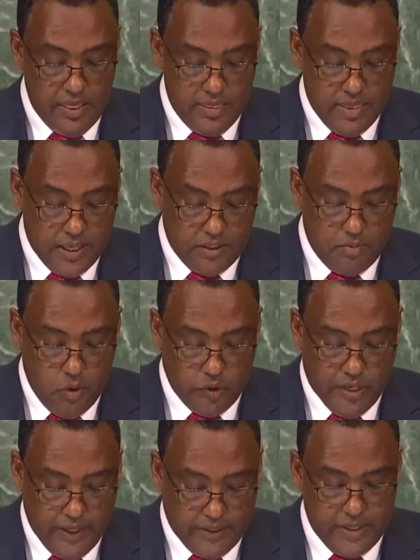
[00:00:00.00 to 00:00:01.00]
that
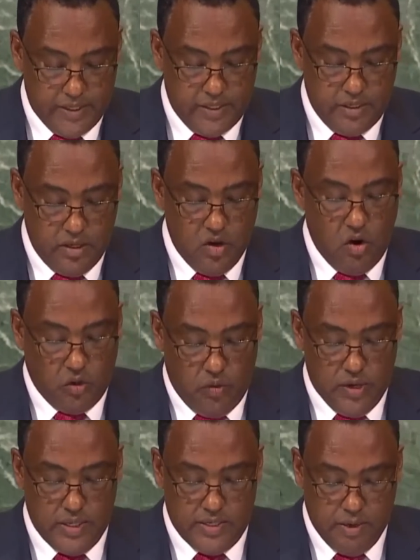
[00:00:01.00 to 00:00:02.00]
protected not
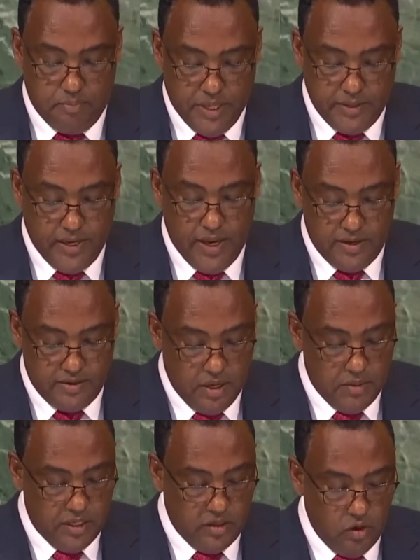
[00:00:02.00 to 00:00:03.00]
only the peace and
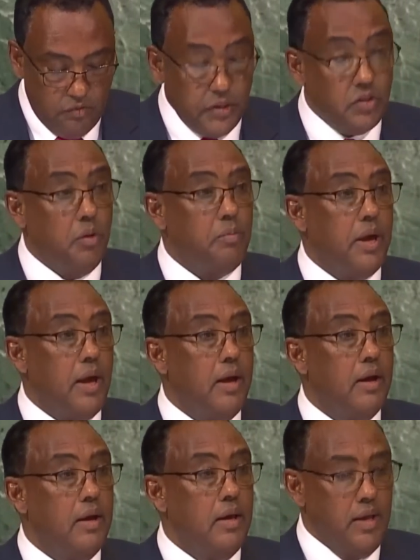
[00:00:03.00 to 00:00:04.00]
stability of Ethiopia,
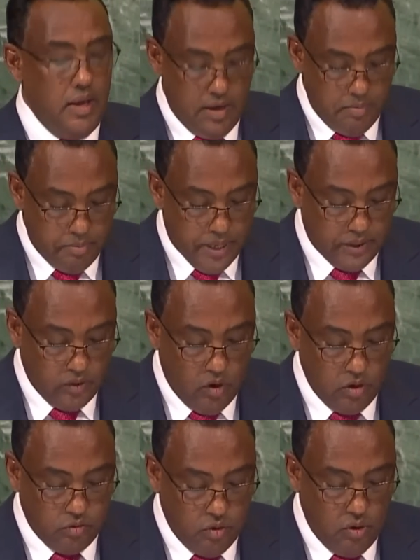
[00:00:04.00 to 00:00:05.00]
but
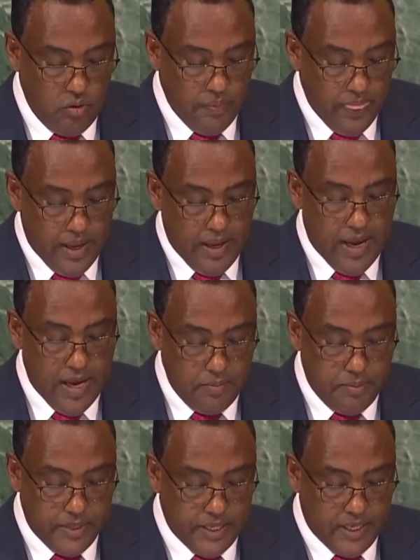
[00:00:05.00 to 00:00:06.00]
also
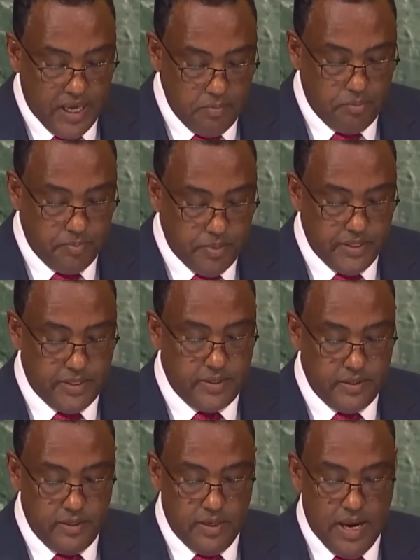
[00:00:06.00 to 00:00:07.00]
helped keep
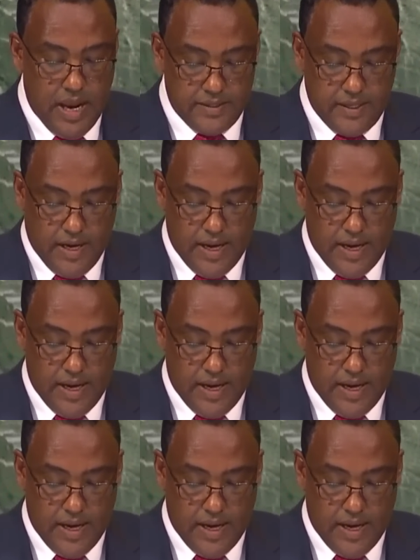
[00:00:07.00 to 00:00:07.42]
peace in other